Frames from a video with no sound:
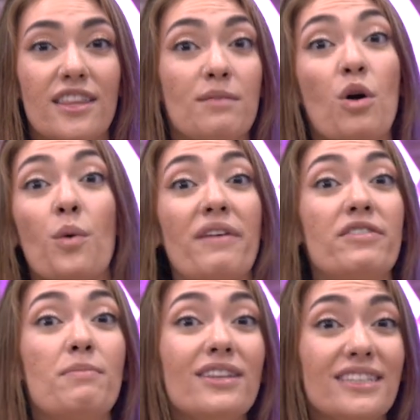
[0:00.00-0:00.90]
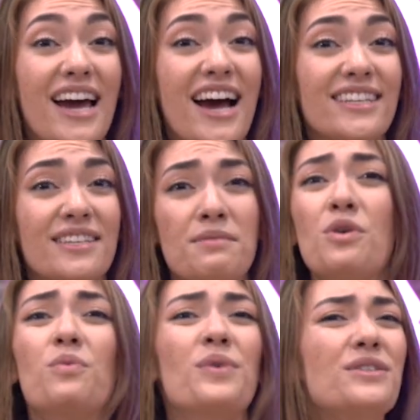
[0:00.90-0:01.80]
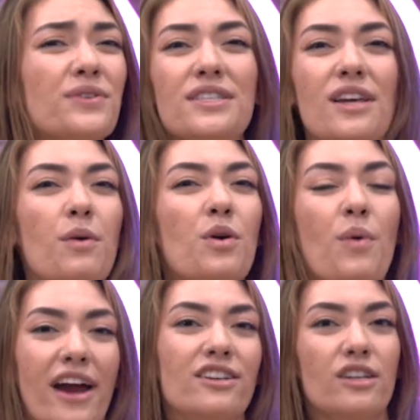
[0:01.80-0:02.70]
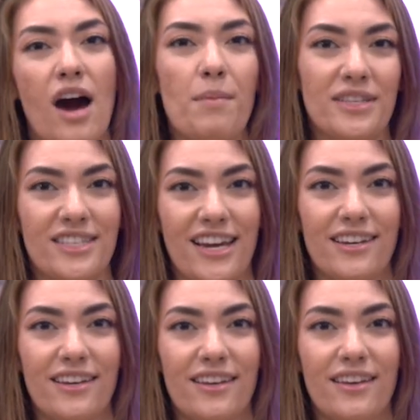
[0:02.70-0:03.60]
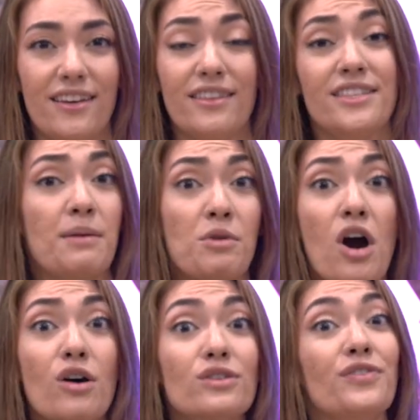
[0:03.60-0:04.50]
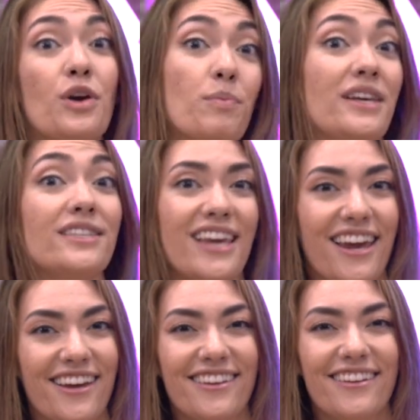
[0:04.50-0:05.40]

The more we have to multitask, the more resources are required to compensate. The same goes for your PC.